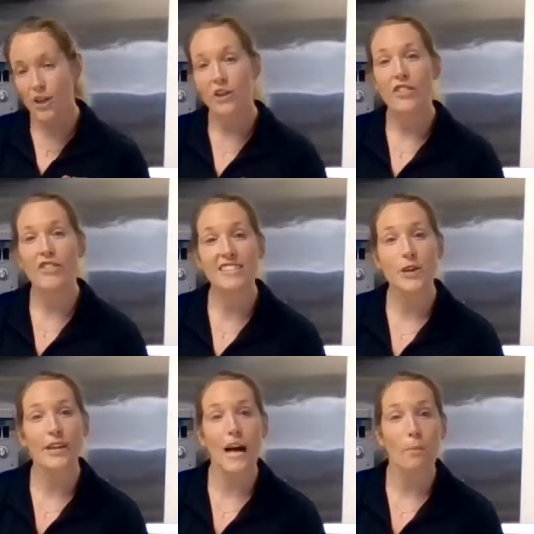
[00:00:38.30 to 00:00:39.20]
this is
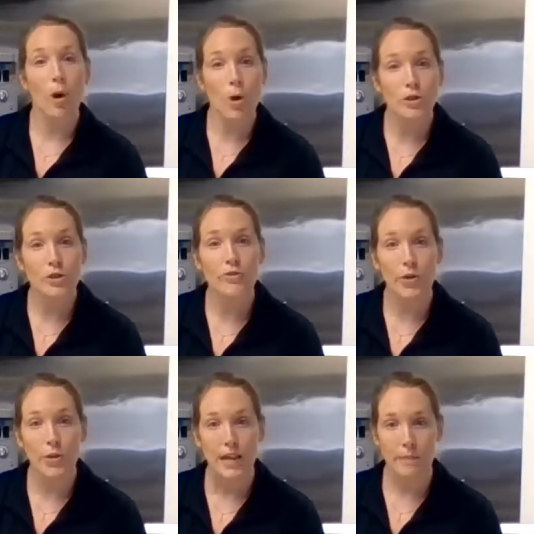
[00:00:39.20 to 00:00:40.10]
going to help hold your
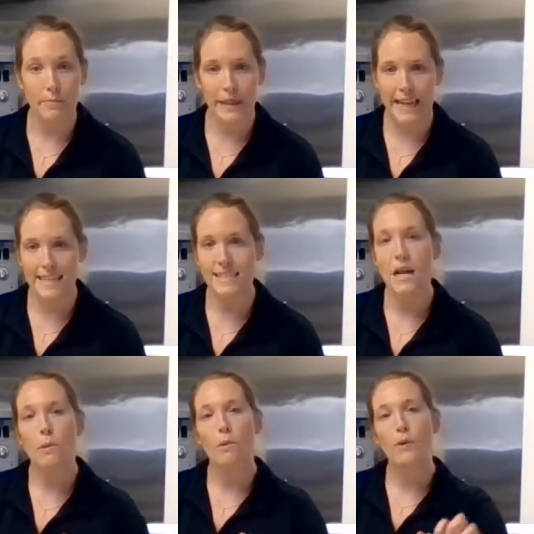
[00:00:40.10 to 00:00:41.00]
food in place,
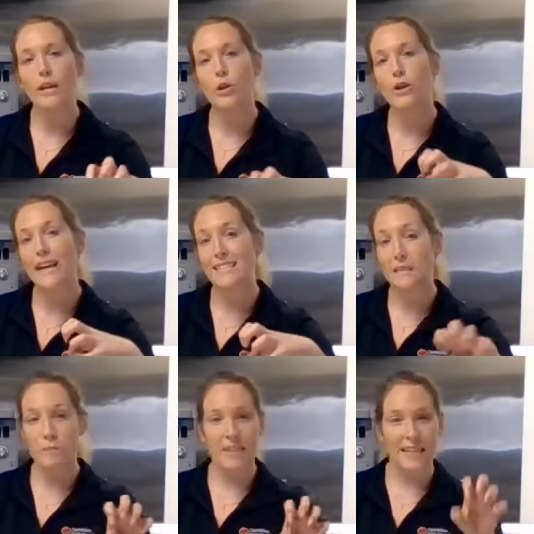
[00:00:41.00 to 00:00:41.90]
but we're going to create
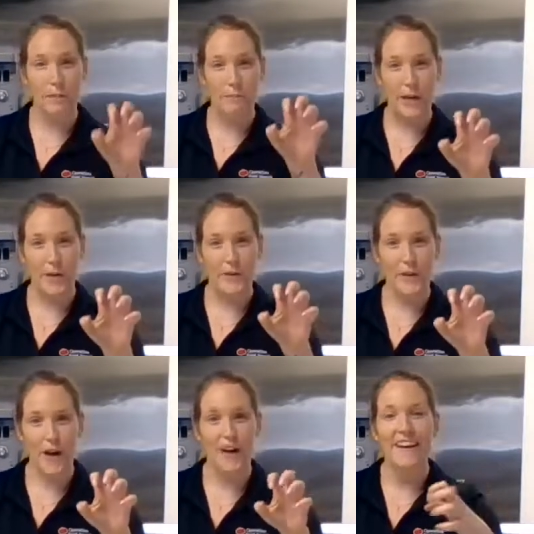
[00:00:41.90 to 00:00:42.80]
something like a bear
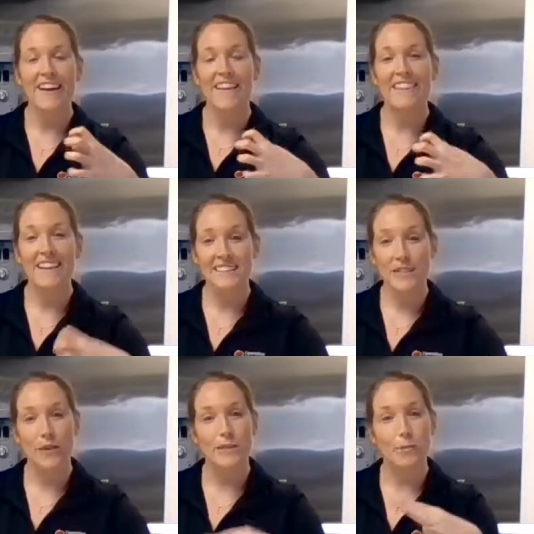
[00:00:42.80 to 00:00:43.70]
claw. This is
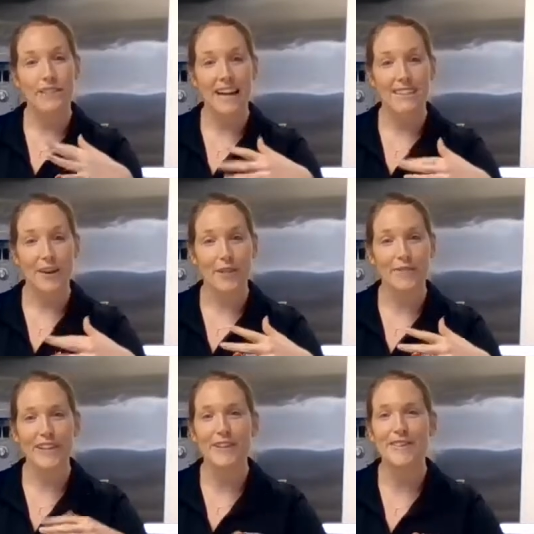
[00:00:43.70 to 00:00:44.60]
going to protect our
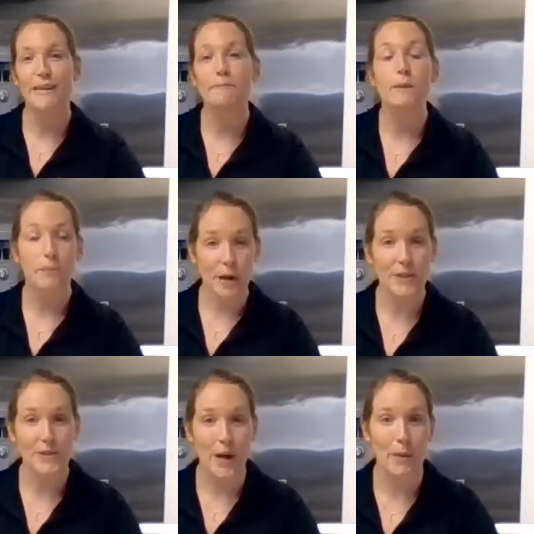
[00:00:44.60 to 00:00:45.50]
fingertips, but
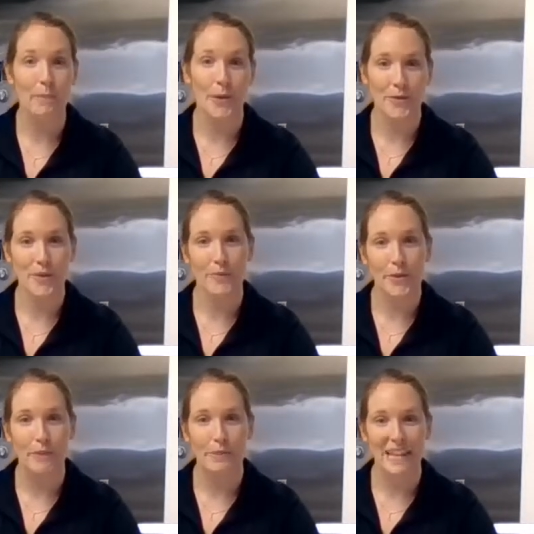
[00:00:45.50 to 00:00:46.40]
also help hold the food
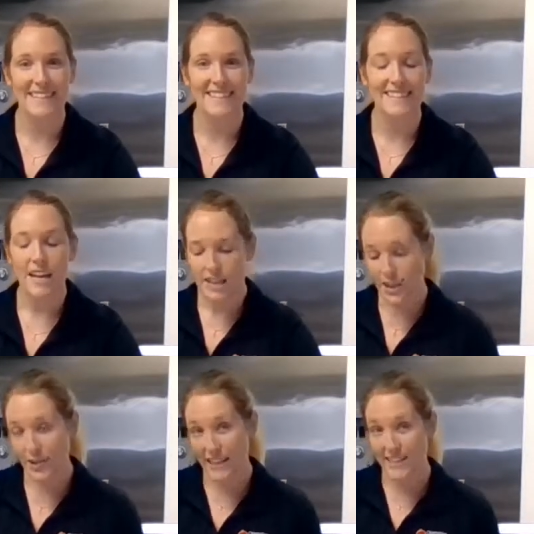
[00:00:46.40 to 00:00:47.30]
in place.
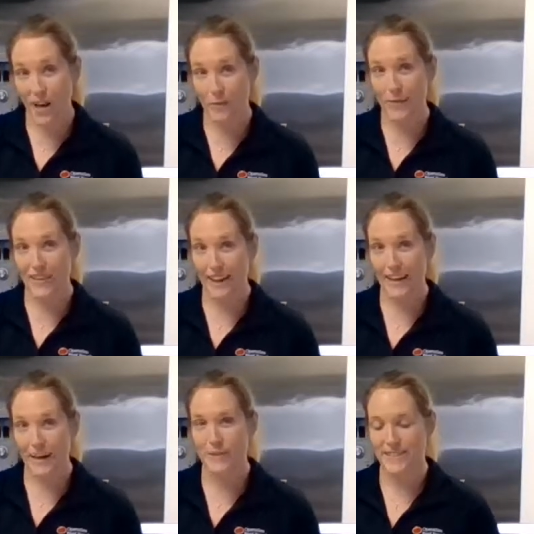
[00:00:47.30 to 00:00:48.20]
So let's start with cutting
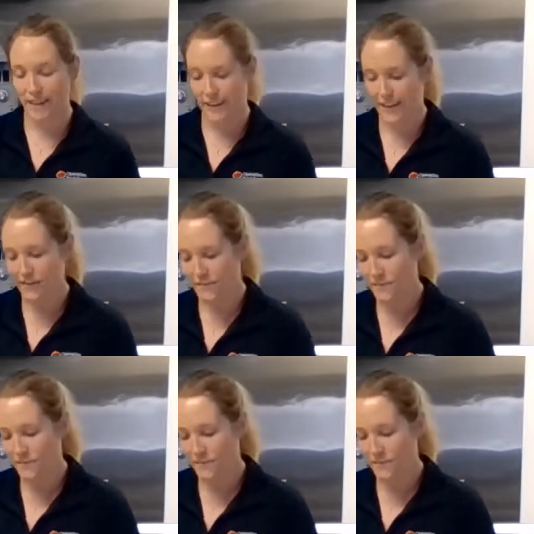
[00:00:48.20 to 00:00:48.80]
up this onion.